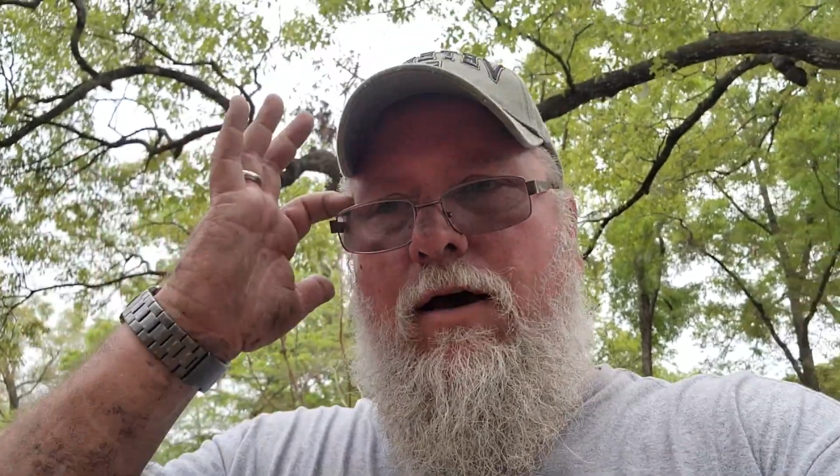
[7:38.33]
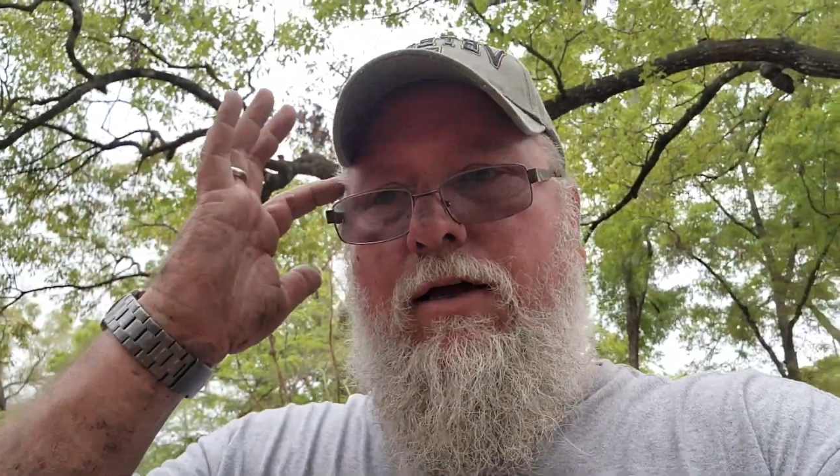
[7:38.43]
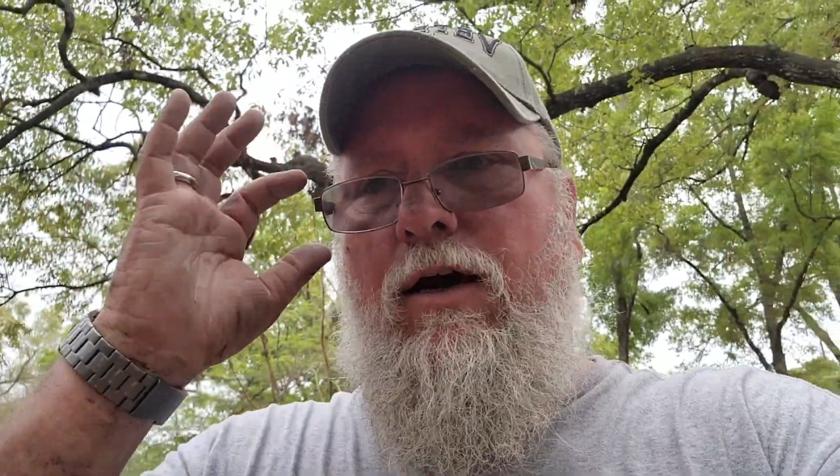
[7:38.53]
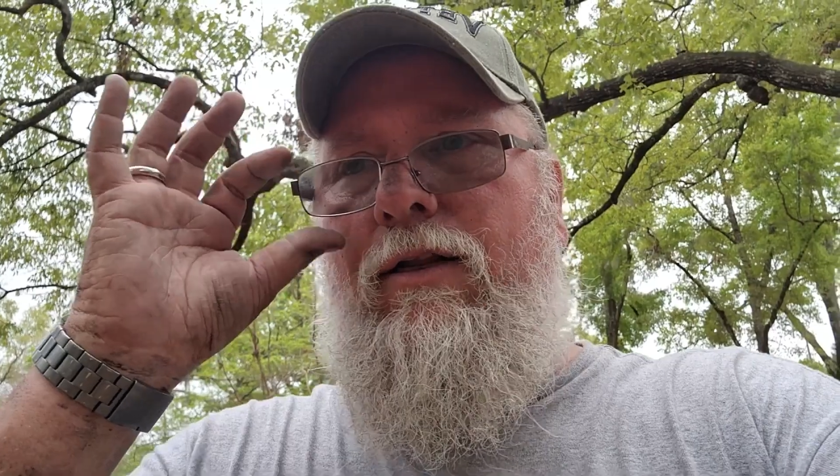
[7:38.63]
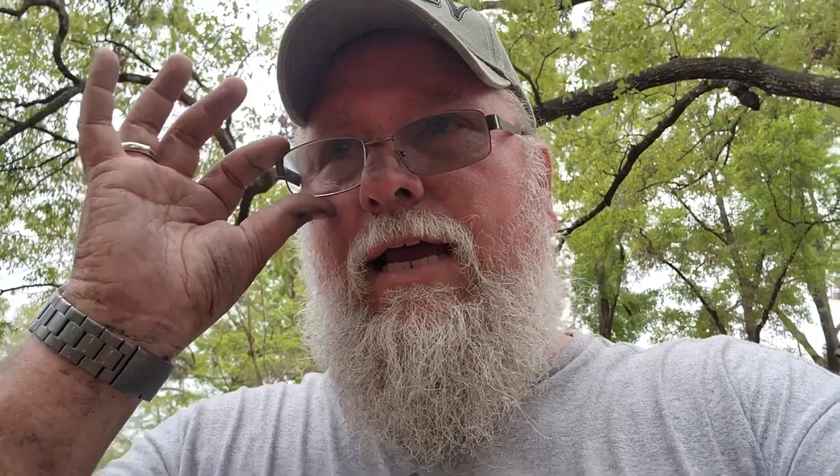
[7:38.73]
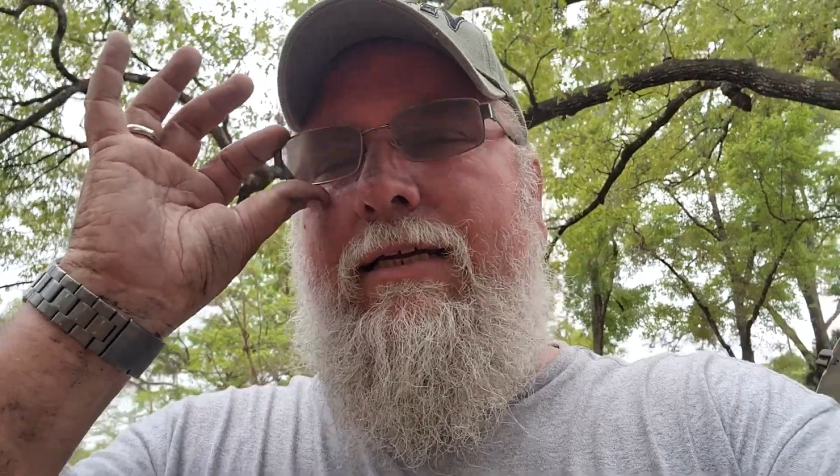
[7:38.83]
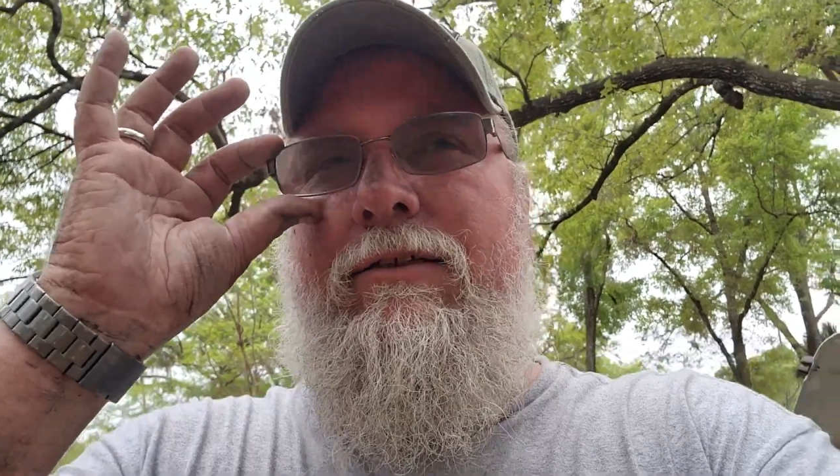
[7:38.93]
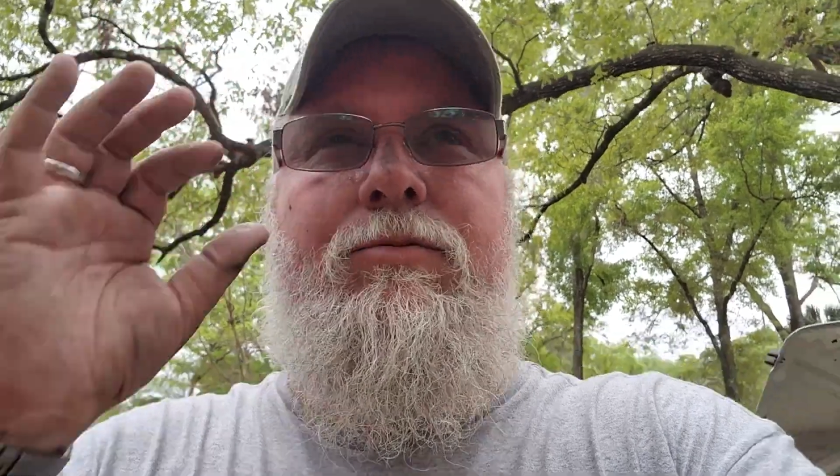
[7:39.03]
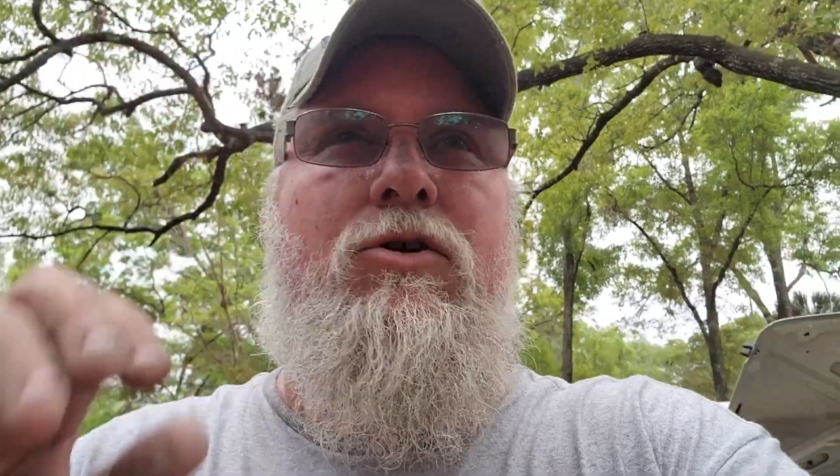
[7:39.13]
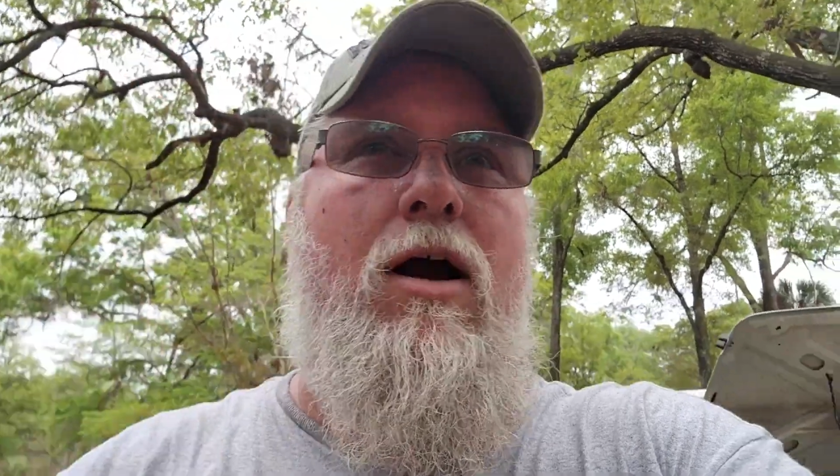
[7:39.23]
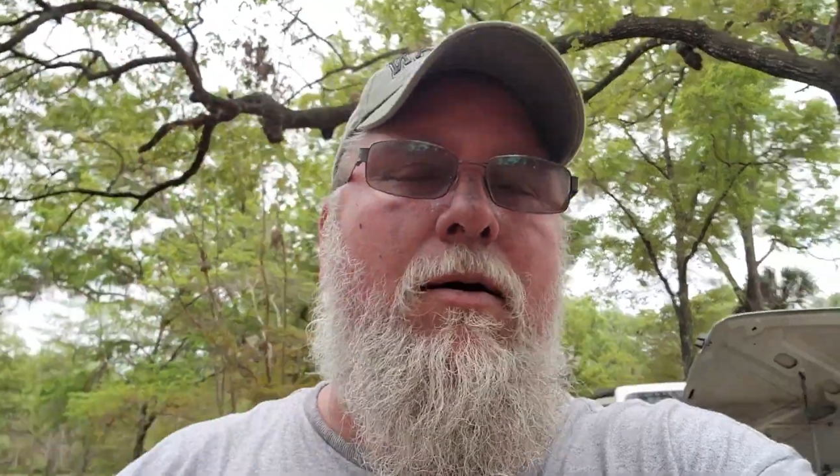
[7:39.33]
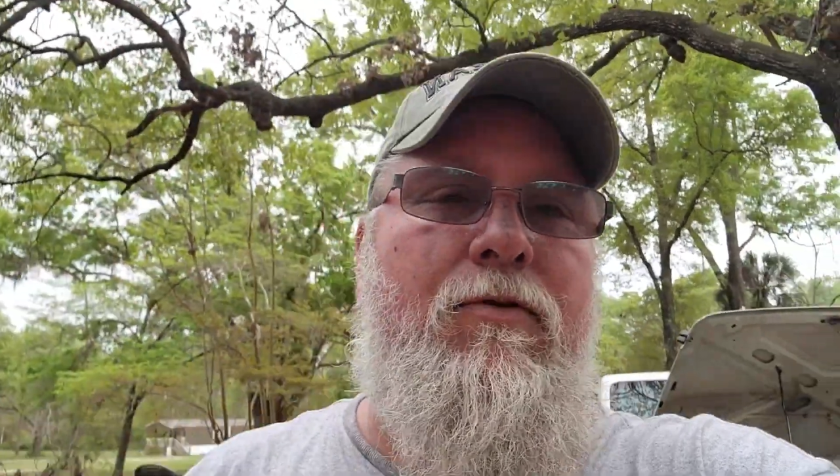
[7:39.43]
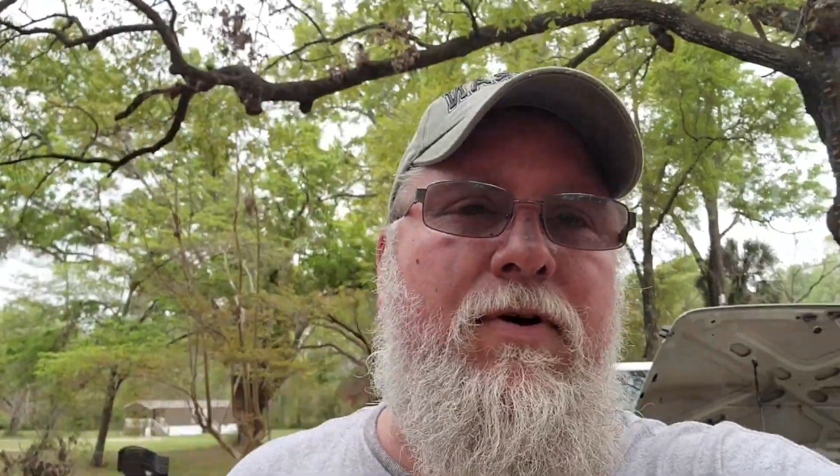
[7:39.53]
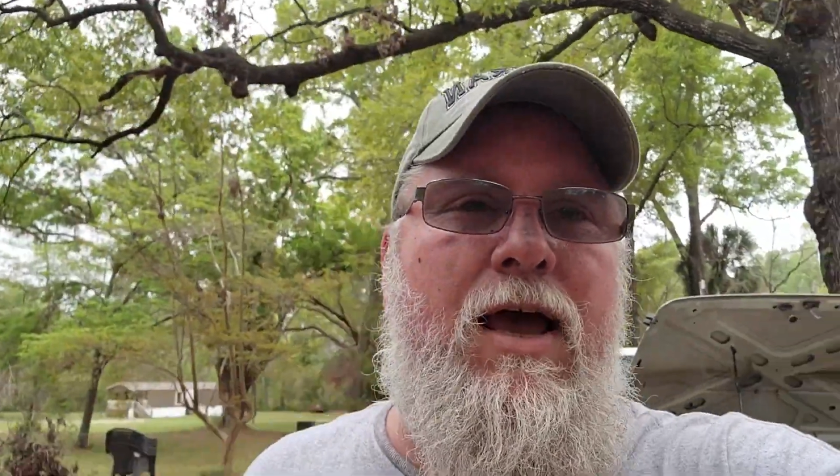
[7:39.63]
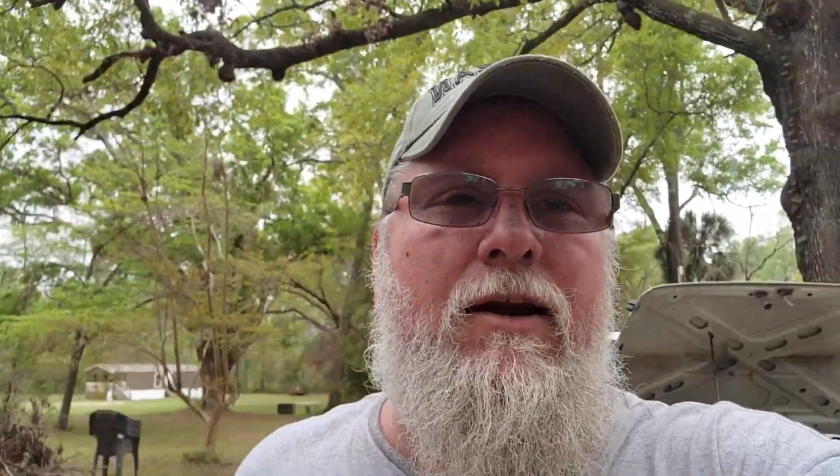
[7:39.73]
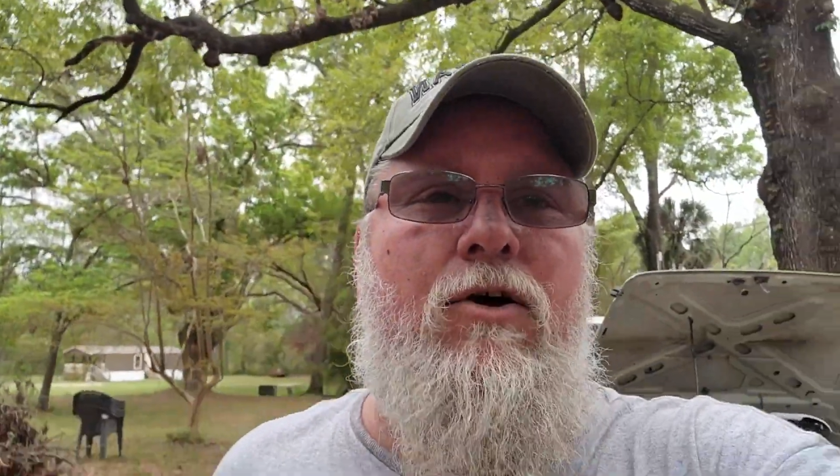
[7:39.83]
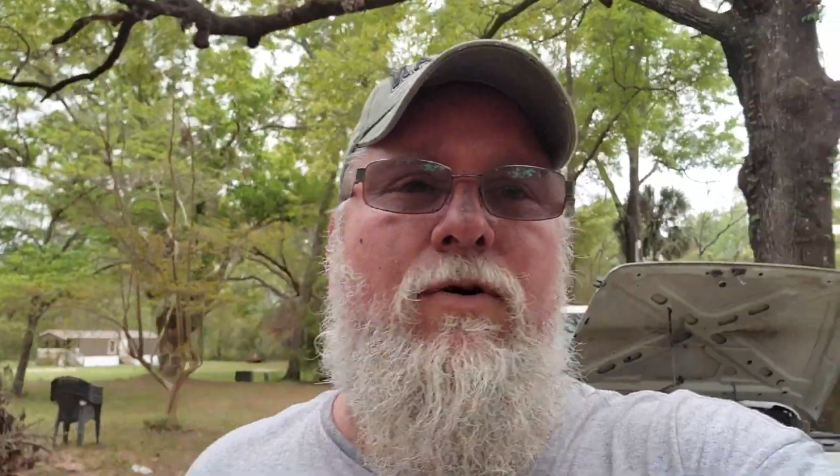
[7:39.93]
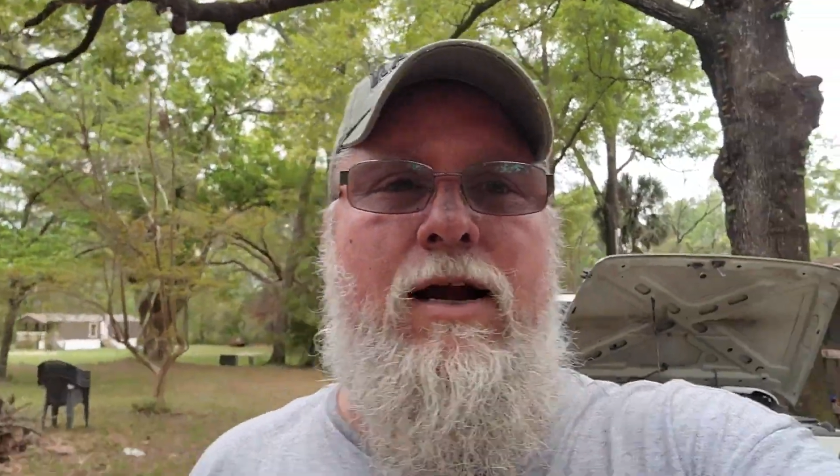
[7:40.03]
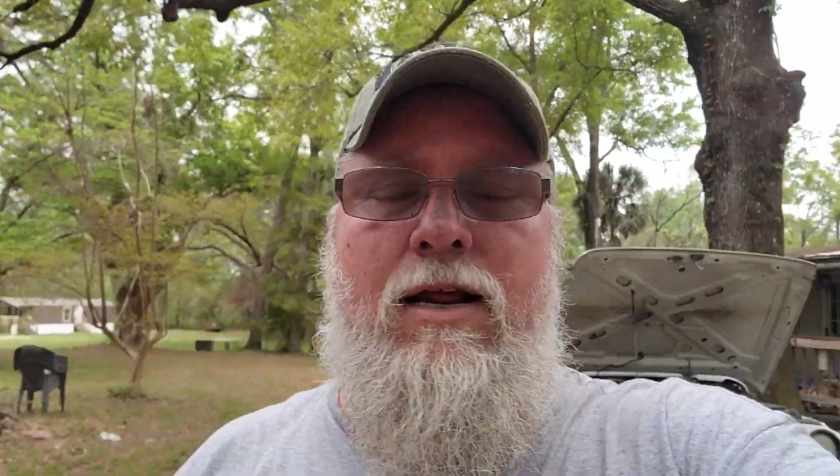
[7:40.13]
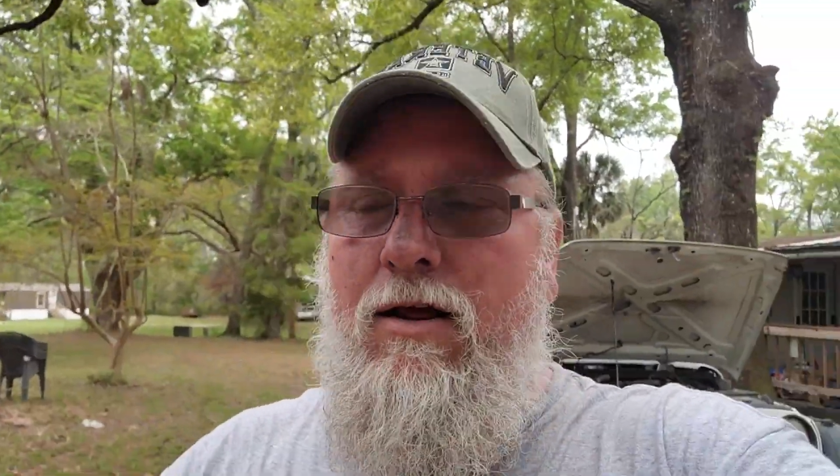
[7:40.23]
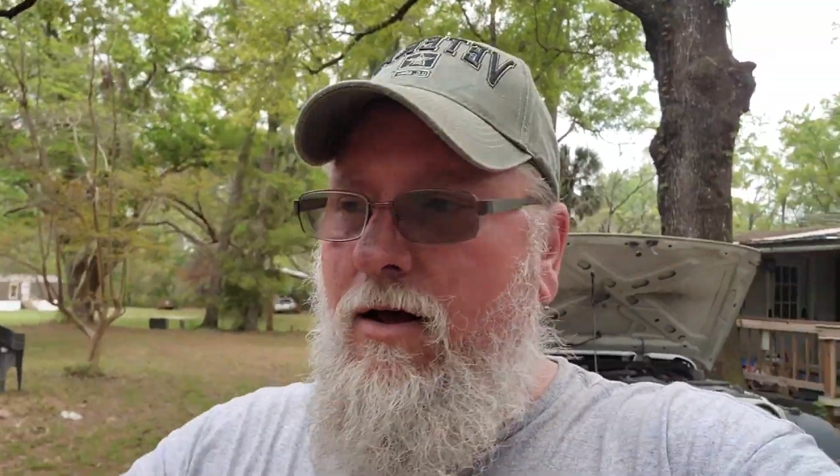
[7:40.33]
Y'all like and subscribe if you hadn't already.